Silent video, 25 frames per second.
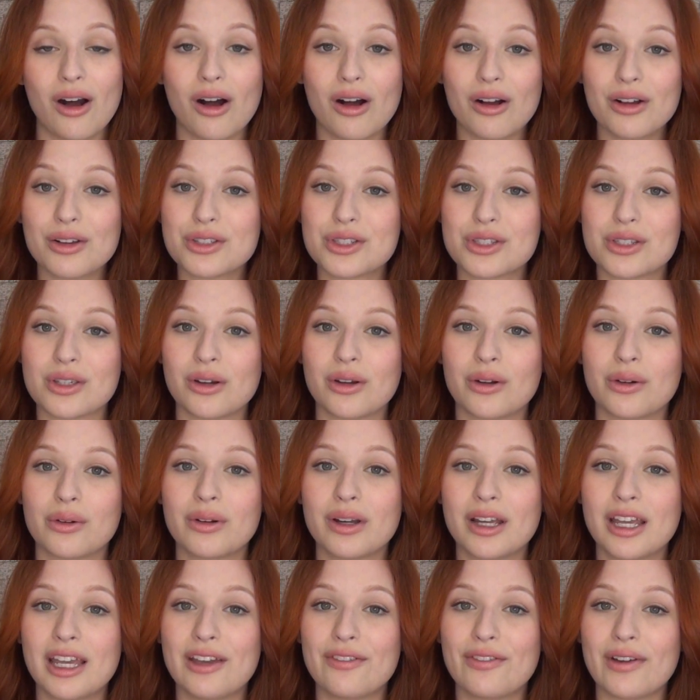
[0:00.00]

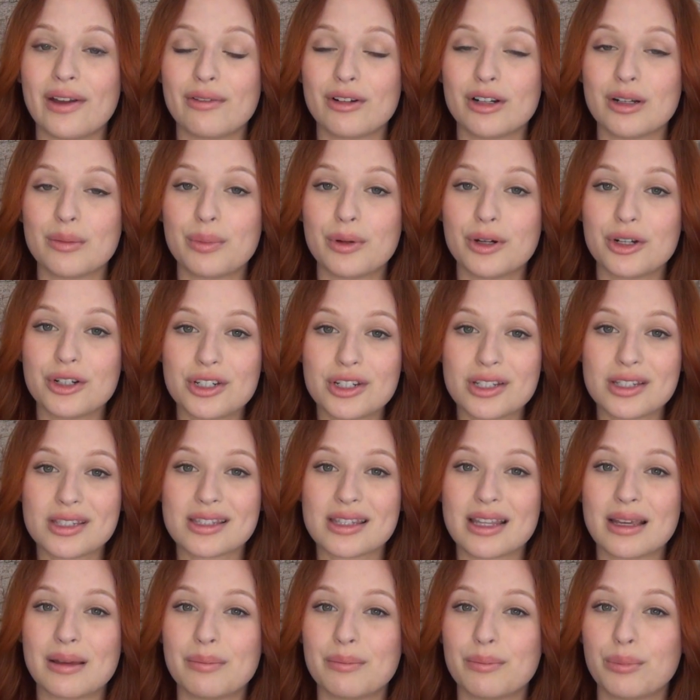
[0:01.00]
Also, if I were to purchase
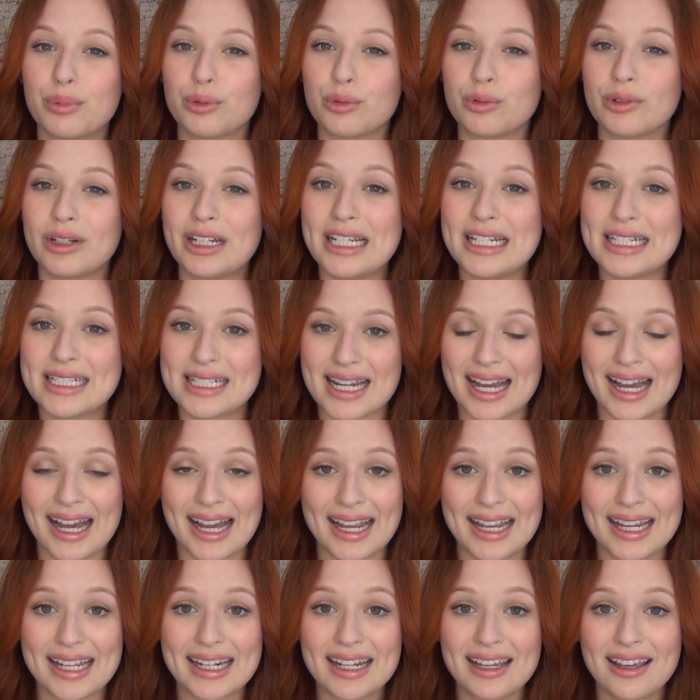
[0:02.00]
them
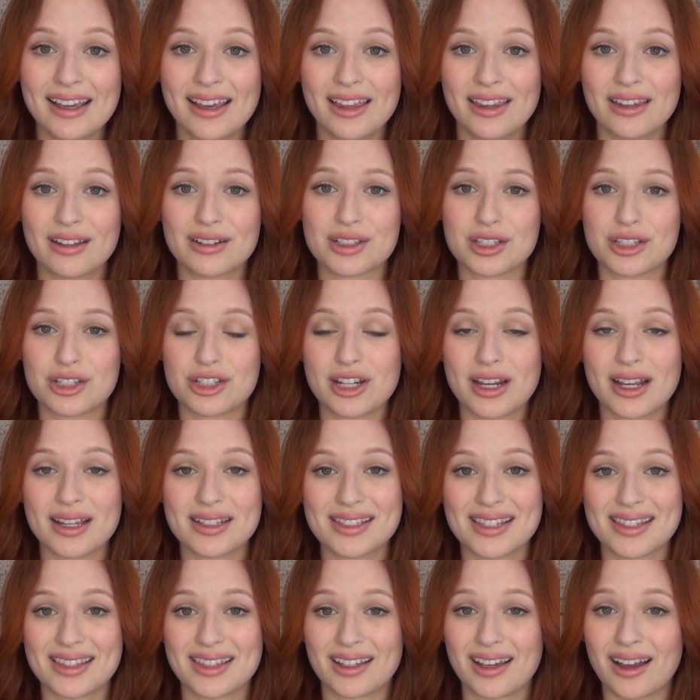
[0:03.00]
pre-dyed, there's a
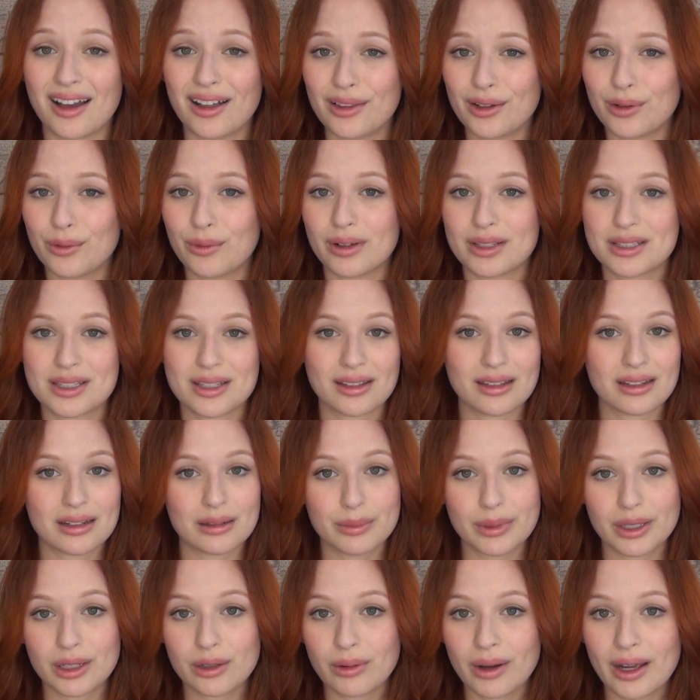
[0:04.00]
chance that the color wasn't going
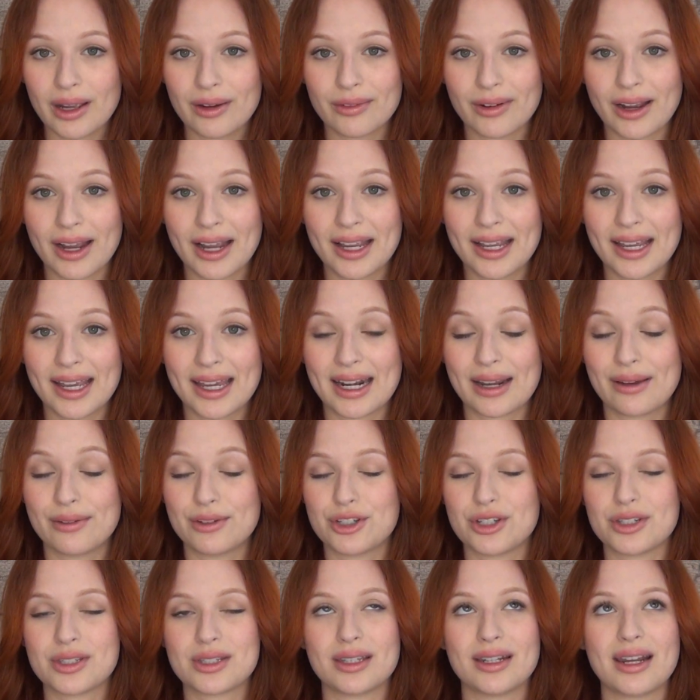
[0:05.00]
to be quite right and I
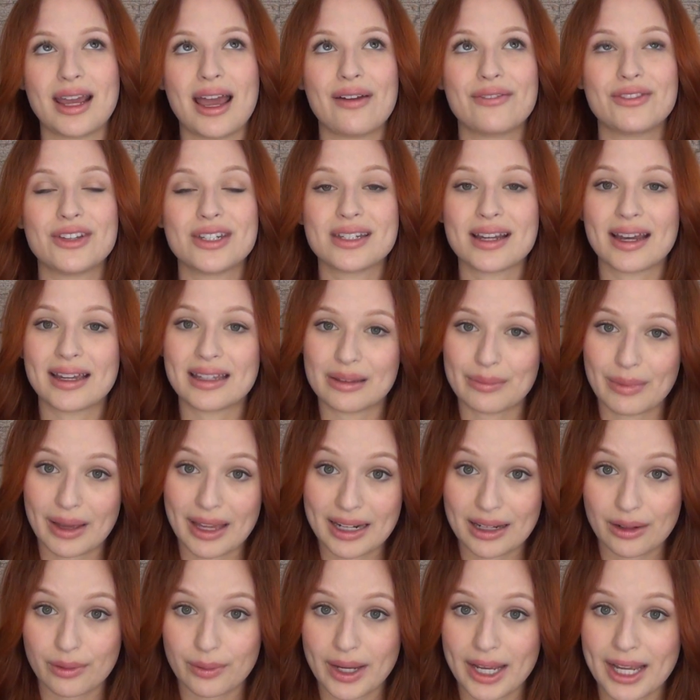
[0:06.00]
was just going to have to dye them
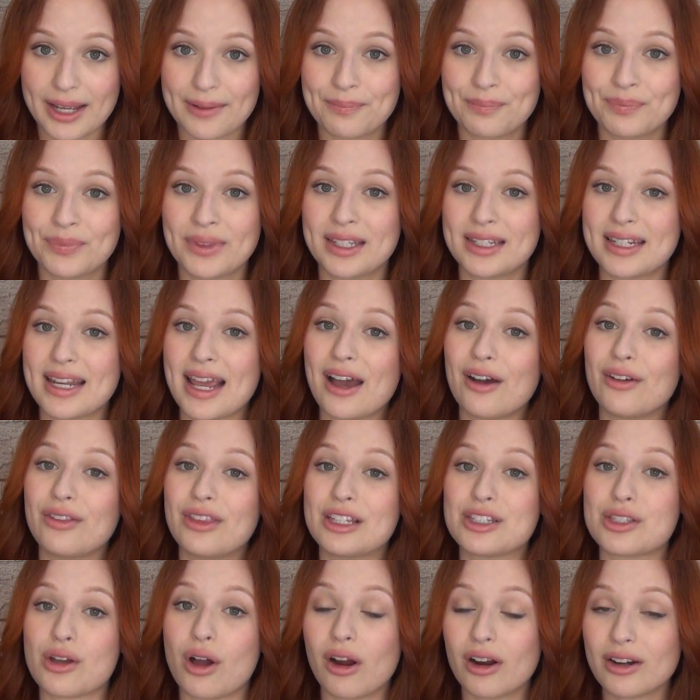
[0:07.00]
anyway. Now,
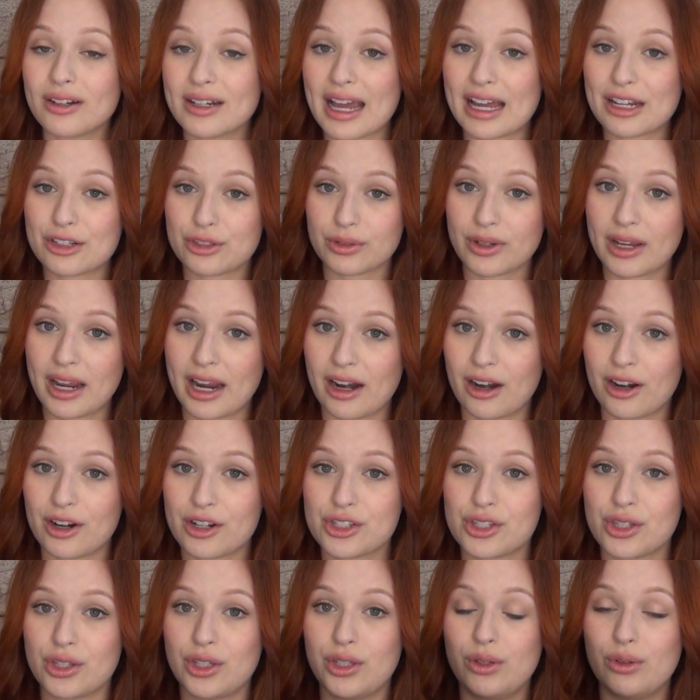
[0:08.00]
these are natural hair
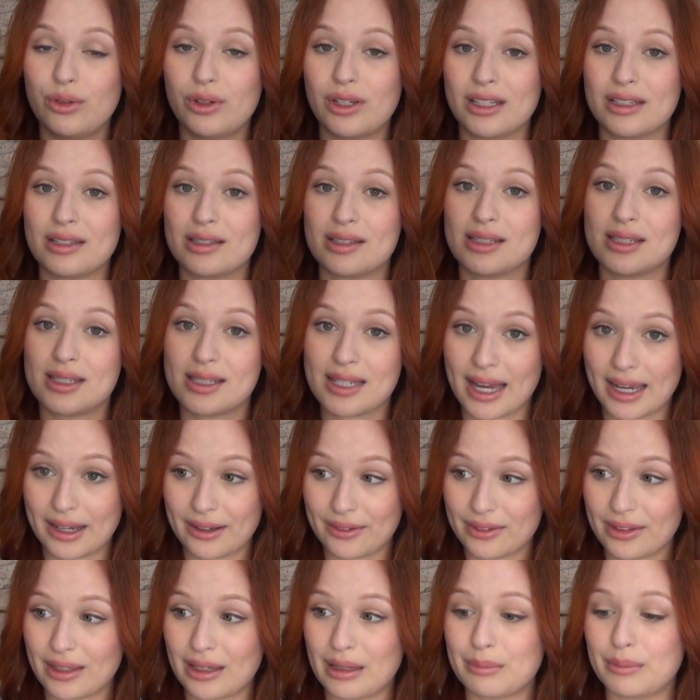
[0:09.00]
so that you can
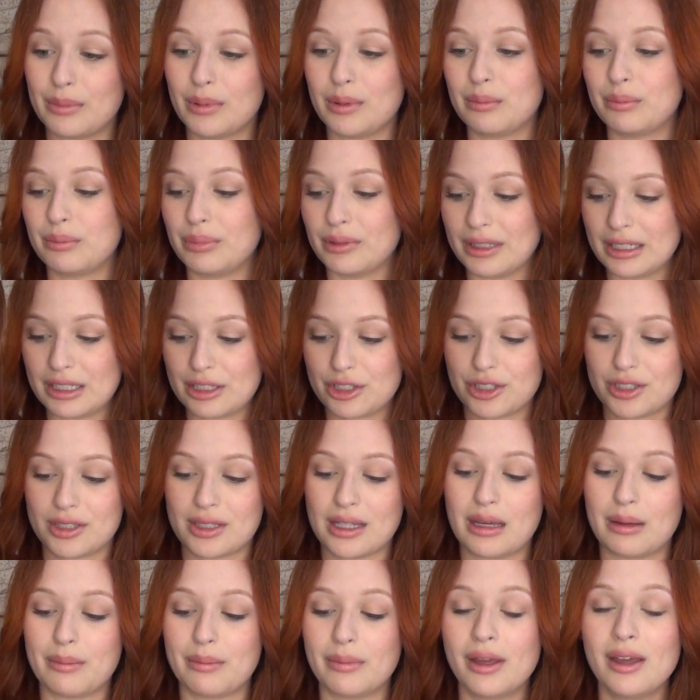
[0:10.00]
style them, bleach
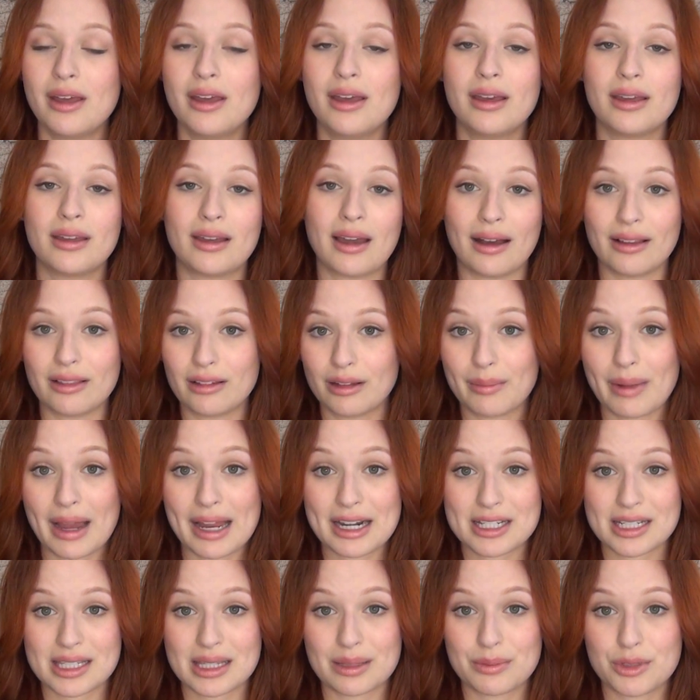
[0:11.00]
them, color
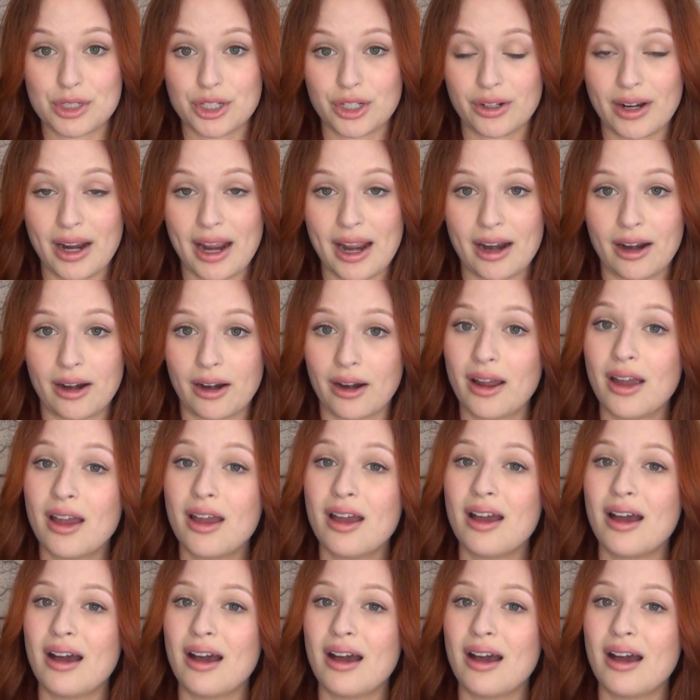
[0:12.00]
match them to your hair.